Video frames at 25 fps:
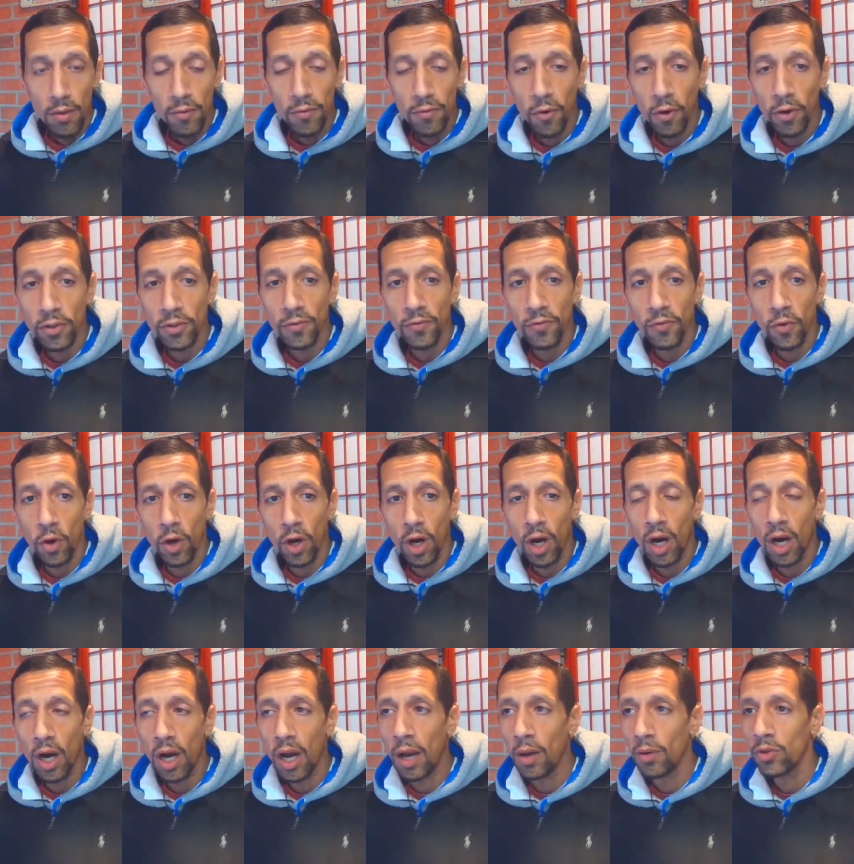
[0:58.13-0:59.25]
First of all,
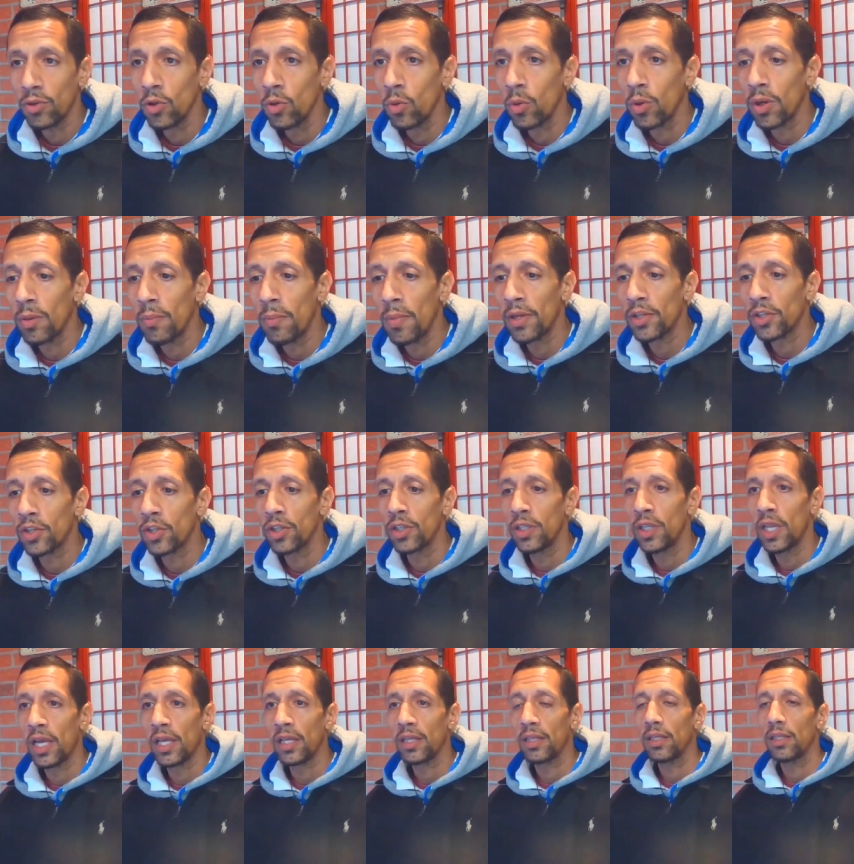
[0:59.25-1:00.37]
uh, I do want to mention
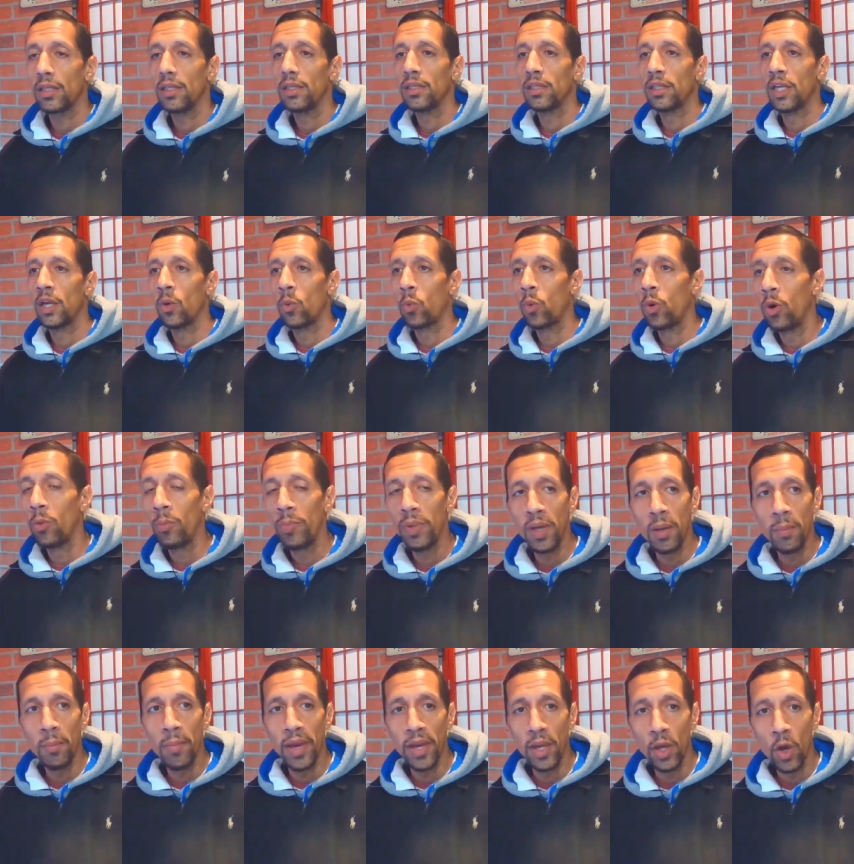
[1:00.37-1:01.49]
that there will be a
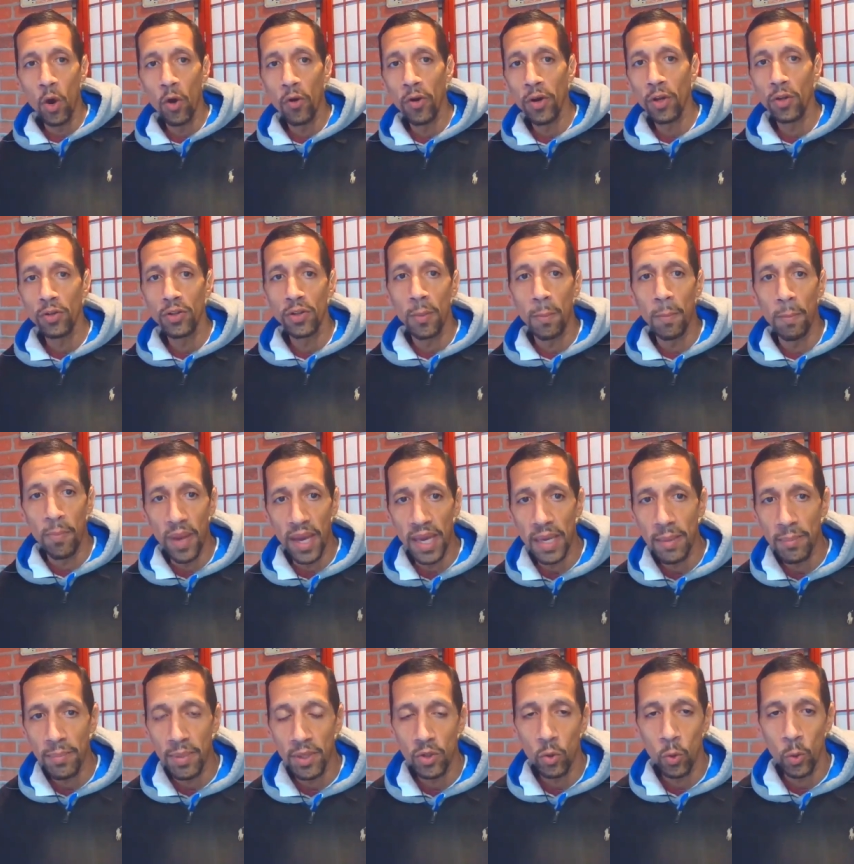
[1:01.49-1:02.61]
mayoral
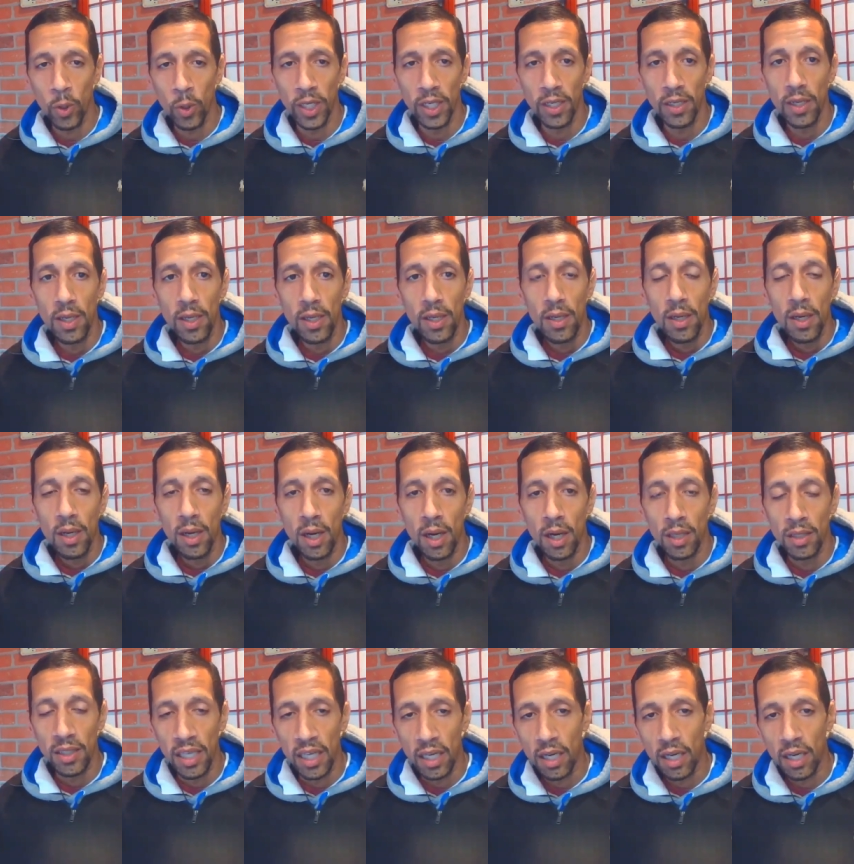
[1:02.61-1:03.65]
debate between uh, the